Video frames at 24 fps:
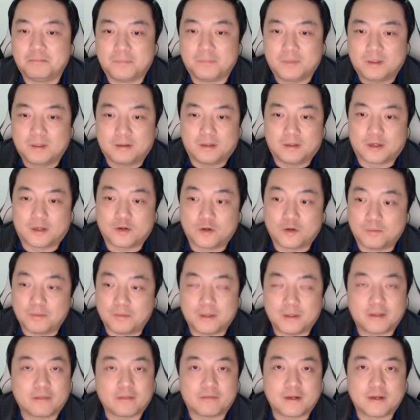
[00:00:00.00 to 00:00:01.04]
It could be a
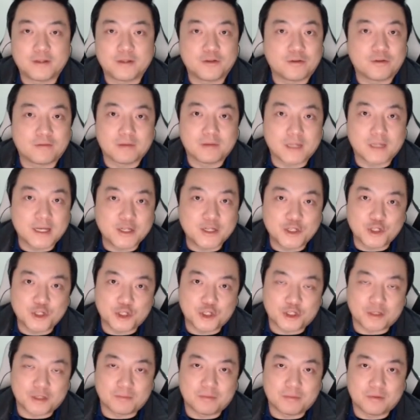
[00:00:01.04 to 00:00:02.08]
threat to your
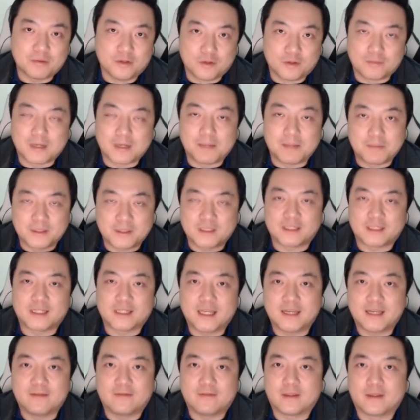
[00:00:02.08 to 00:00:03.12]
relationship. You might
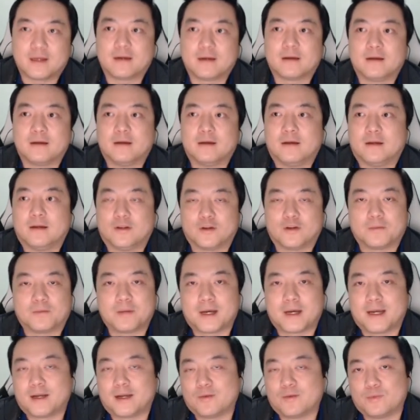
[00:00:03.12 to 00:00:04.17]
perceive that your
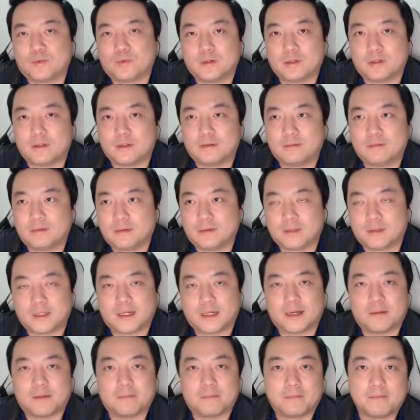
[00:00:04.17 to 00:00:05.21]
partner will
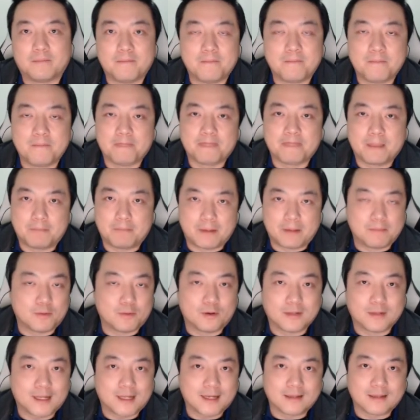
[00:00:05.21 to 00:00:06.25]
be more
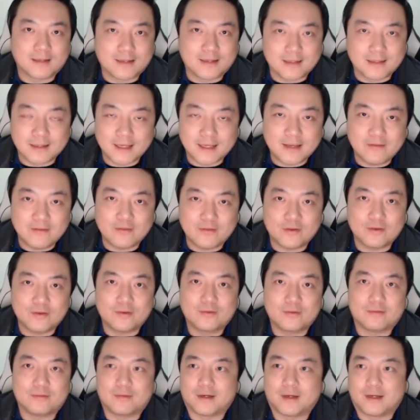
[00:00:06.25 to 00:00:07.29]
likely to leave you.
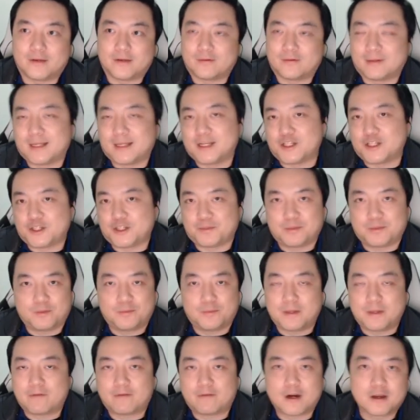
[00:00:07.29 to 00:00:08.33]
Your relationship will be
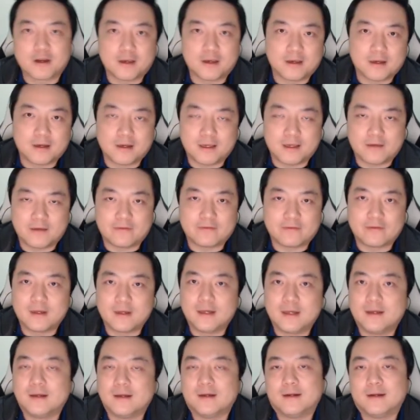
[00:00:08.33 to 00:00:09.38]
rockier if
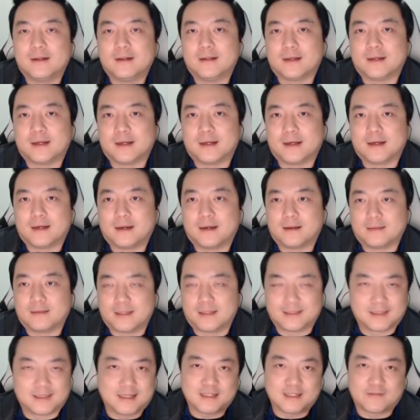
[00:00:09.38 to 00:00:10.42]
there's
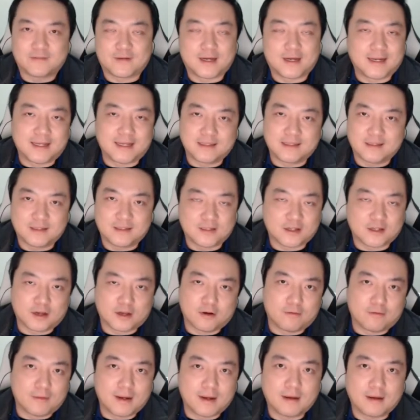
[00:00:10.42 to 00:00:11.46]
less finances to go
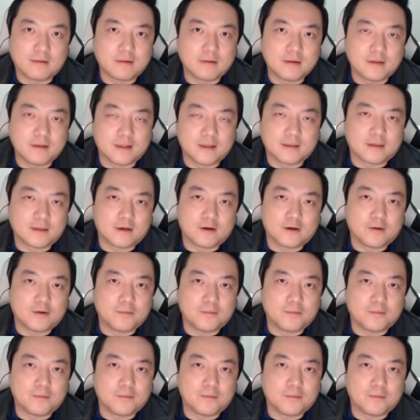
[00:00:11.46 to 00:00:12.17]
around at the home.